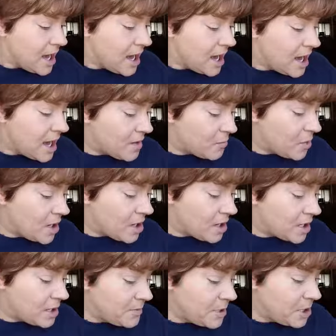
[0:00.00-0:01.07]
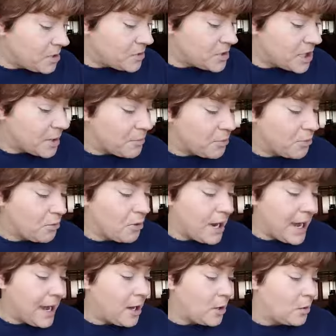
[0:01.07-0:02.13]
We are going to be using
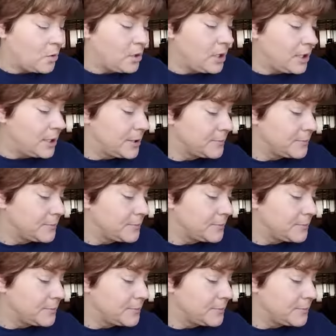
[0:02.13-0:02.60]
Proud,